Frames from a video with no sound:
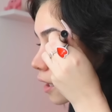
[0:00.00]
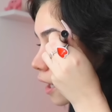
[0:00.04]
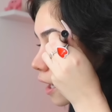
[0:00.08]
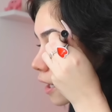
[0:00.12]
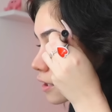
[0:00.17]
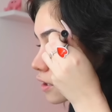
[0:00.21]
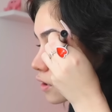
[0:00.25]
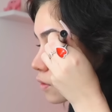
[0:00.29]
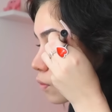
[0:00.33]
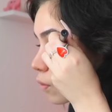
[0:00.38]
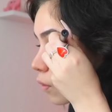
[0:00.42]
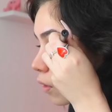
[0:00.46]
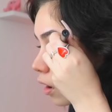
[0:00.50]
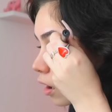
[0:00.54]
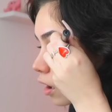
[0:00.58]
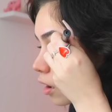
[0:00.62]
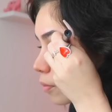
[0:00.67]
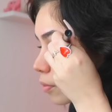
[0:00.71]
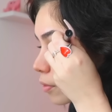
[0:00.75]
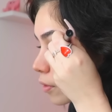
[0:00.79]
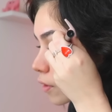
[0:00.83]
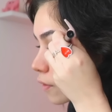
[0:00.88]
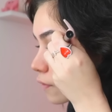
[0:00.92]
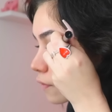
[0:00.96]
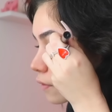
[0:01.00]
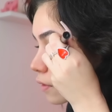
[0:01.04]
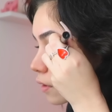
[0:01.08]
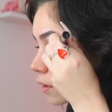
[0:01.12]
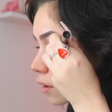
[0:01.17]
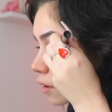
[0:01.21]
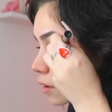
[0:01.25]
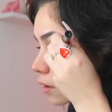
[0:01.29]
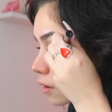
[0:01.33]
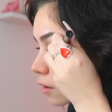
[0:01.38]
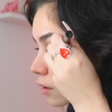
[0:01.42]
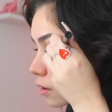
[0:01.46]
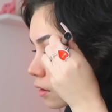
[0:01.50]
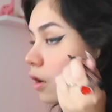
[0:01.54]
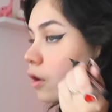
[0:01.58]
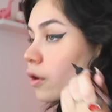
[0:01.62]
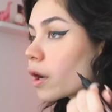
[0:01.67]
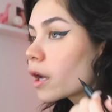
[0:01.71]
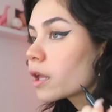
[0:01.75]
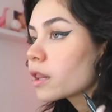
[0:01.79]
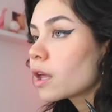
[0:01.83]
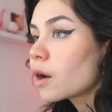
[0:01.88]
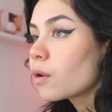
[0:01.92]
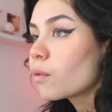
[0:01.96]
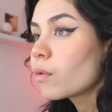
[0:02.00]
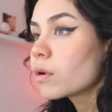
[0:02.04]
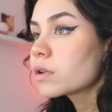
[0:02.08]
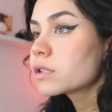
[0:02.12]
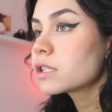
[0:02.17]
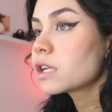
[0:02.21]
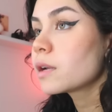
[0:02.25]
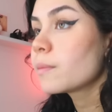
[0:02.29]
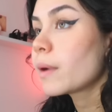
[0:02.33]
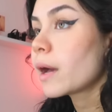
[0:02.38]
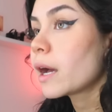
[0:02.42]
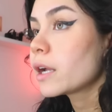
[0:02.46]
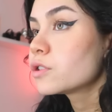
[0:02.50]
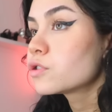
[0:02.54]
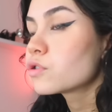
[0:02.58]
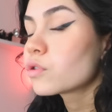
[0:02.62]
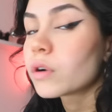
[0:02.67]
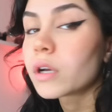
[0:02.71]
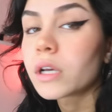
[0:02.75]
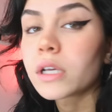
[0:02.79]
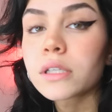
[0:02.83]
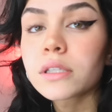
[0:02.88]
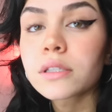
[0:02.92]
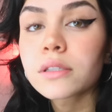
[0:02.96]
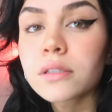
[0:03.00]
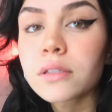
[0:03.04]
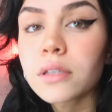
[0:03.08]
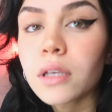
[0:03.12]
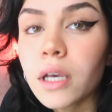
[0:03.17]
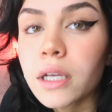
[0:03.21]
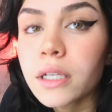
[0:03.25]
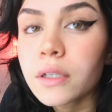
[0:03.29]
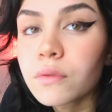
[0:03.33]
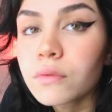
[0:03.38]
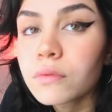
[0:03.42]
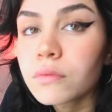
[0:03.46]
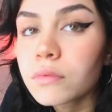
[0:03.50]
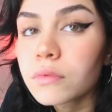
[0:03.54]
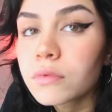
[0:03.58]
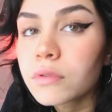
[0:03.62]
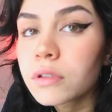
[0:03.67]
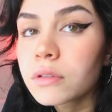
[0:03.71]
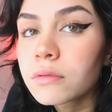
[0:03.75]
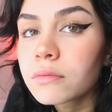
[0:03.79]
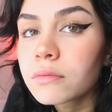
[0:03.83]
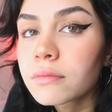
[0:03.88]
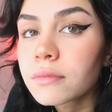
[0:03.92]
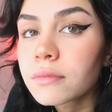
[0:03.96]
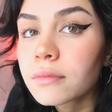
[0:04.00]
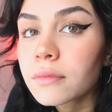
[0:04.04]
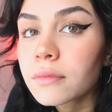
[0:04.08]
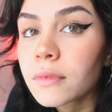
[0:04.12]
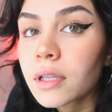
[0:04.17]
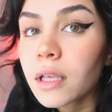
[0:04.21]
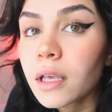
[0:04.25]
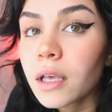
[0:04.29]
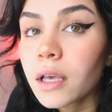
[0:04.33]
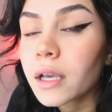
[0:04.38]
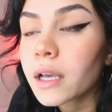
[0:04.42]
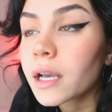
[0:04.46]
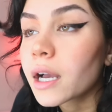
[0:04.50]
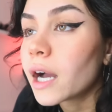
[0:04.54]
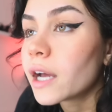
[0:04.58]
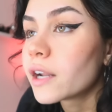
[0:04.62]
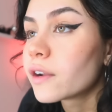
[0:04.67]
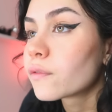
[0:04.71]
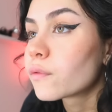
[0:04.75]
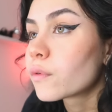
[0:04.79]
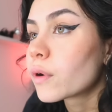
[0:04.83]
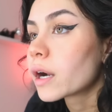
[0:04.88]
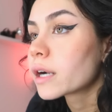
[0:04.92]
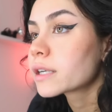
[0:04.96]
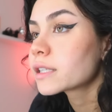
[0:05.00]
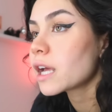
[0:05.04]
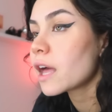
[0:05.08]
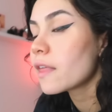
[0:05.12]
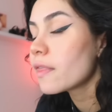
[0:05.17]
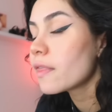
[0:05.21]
less waterproof one. Okay, that wasn't a bad choice. It kind of worked.